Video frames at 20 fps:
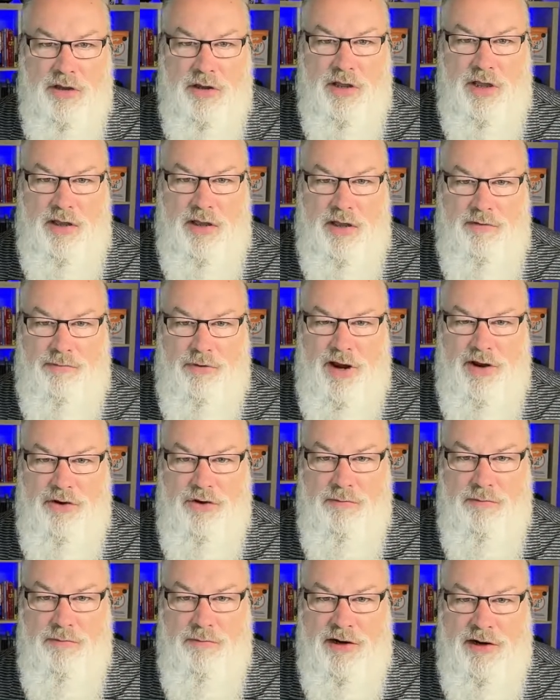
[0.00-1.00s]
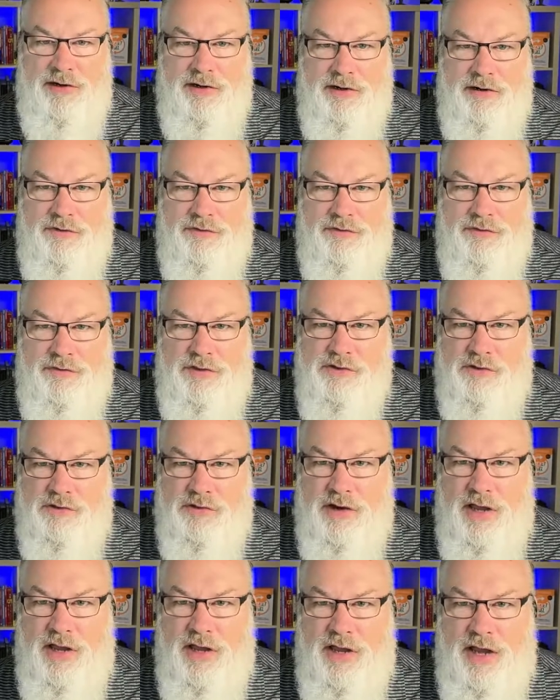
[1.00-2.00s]
I have a brand new monitor and things are
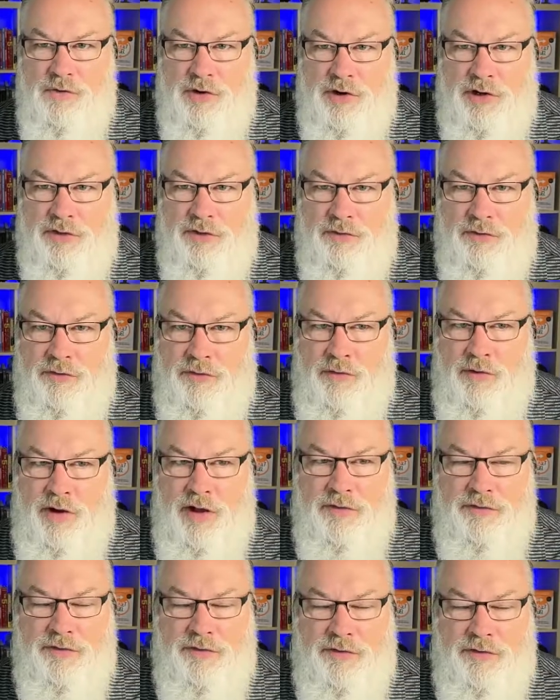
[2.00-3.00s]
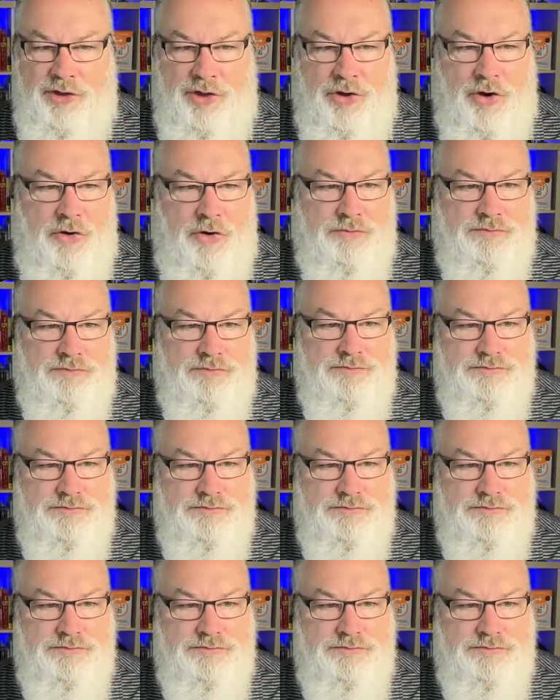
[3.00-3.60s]
not working the way I want. There we go.